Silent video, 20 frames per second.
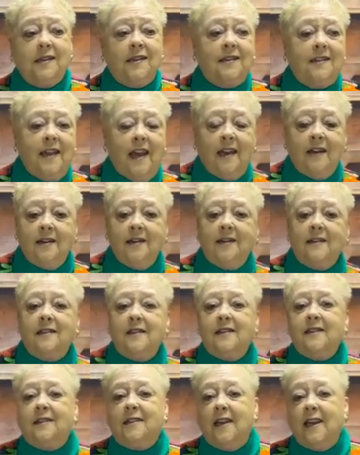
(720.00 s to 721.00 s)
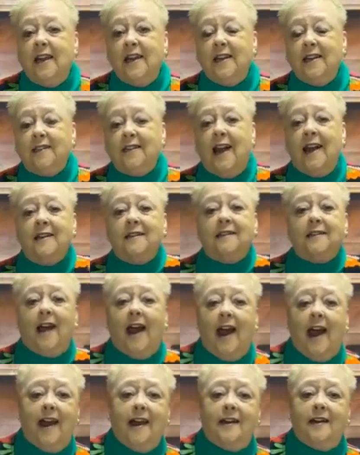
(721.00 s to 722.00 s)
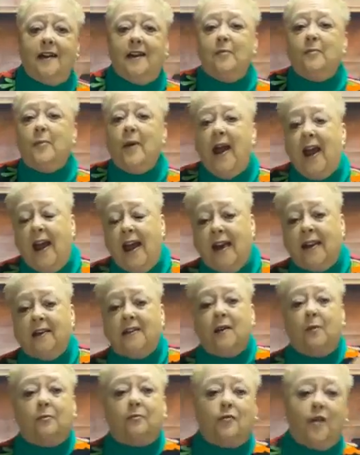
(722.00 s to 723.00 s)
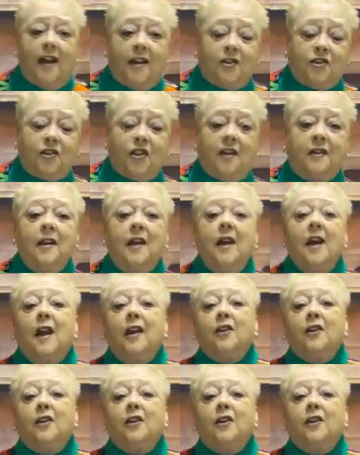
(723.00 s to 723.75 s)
sickness, disease, anxiety, pain, depression.